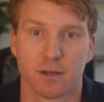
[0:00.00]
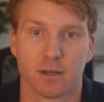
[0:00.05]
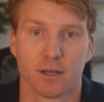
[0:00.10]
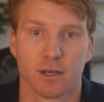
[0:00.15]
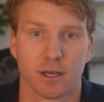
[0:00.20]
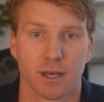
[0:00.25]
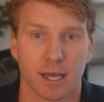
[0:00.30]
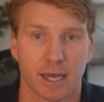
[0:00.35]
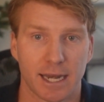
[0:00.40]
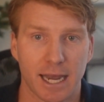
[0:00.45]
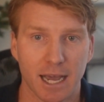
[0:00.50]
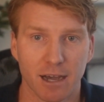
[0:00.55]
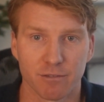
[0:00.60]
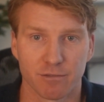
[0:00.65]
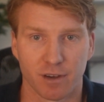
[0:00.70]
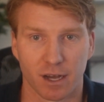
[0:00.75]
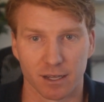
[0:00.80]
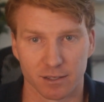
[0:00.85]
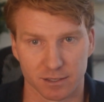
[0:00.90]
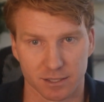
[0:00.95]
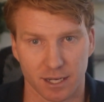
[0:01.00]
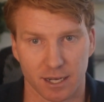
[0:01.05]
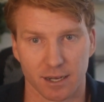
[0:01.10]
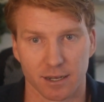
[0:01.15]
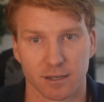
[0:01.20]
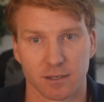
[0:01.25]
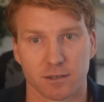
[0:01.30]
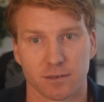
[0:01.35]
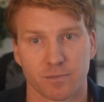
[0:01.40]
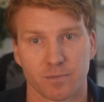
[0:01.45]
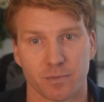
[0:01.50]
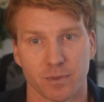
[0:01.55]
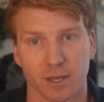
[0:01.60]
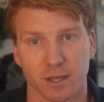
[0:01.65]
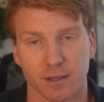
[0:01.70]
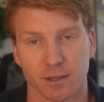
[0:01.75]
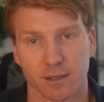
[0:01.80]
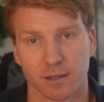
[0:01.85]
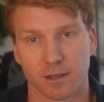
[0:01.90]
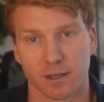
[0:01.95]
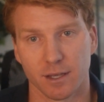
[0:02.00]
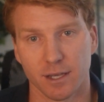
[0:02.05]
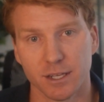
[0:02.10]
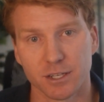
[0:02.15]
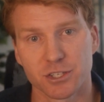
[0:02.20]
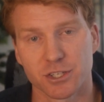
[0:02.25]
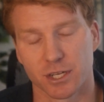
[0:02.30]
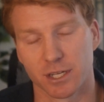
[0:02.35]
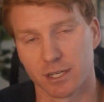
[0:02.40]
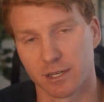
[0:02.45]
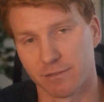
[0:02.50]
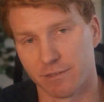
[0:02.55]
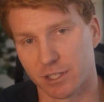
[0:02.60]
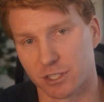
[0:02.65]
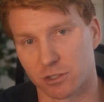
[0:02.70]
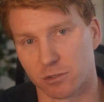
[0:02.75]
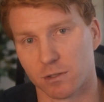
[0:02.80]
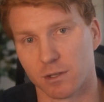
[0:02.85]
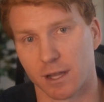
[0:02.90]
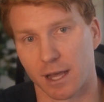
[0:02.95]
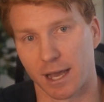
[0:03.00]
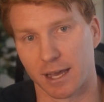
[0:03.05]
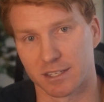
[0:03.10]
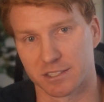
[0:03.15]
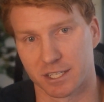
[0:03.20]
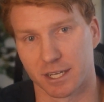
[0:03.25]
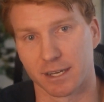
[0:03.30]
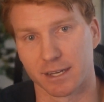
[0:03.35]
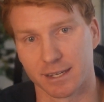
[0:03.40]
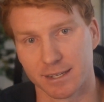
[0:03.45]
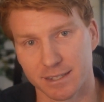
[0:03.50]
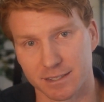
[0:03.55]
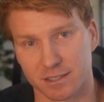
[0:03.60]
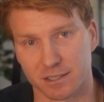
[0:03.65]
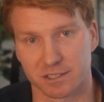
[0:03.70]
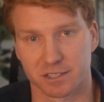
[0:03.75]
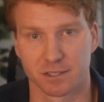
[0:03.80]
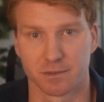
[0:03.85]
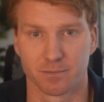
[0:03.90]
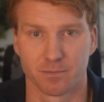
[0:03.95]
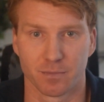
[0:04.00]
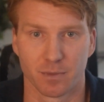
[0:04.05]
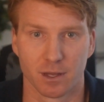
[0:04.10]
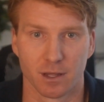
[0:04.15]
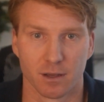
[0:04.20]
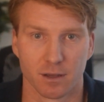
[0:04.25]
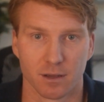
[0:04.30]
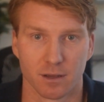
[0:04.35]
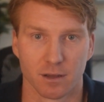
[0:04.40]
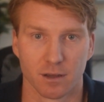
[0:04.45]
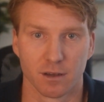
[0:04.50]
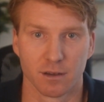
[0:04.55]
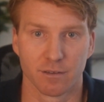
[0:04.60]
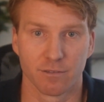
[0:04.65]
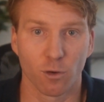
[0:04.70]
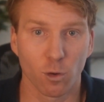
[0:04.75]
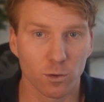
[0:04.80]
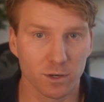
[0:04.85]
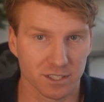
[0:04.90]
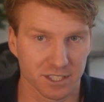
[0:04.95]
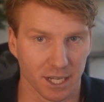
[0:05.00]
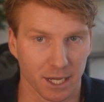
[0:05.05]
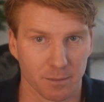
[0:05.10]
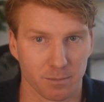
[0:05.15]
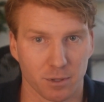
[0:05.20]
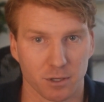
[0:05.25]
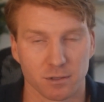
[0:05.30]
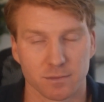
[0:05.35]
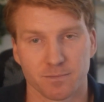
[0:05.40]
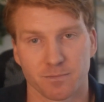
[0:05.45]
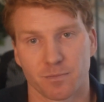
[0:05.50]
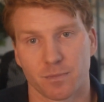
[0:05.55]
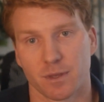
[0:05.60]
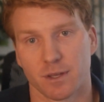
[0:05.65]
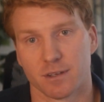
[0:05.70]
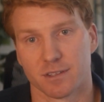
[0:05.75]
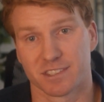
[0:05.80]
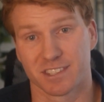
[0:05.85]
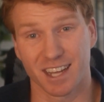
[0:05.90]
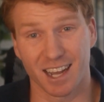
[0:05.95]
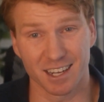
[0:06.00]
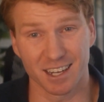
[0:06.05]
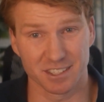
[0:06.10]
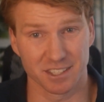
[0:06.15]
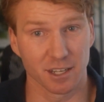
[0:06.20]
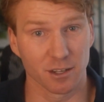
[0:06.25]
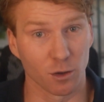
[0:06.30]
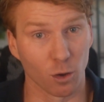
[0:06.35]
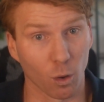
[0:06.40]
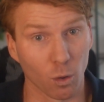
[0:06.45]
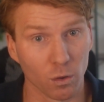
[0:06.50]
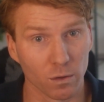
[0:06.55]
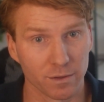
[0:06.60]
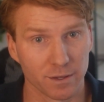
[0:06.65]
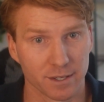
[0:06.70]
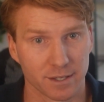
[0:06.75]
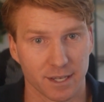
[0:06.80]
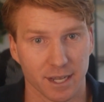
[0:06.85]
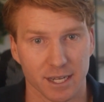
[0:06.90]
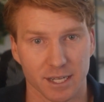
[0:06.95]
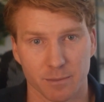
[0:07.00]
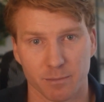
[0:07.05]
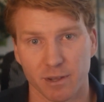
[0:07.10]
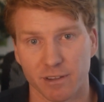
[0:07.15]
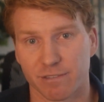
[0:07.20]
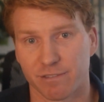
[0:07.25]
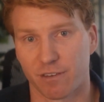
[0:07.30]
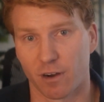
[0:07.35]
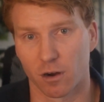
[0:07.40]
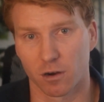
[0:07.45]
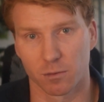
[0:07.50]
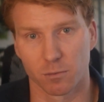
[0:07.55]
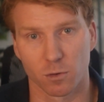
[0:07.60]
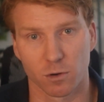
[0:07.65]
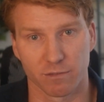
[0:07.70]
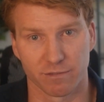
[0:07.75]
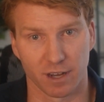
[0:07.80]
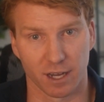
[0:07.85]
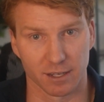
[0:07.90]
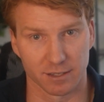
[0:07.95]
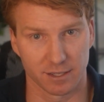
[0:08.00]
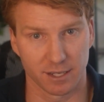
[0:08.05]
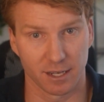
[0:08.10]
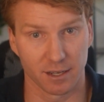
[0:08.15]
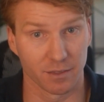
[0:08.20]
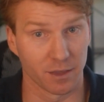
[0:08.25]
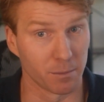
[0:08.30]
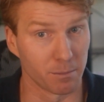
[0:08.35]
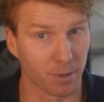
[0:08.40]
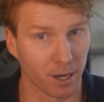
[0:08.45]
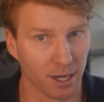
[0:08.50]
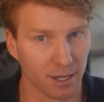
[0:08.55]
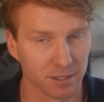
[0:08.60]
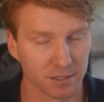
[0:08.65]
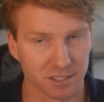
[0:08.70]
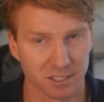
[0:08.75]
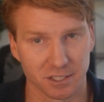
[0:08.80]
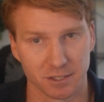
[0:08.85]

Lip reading: and how volatile each individual asset is. For example, stocks and gold tend to be far more volatile than bonds,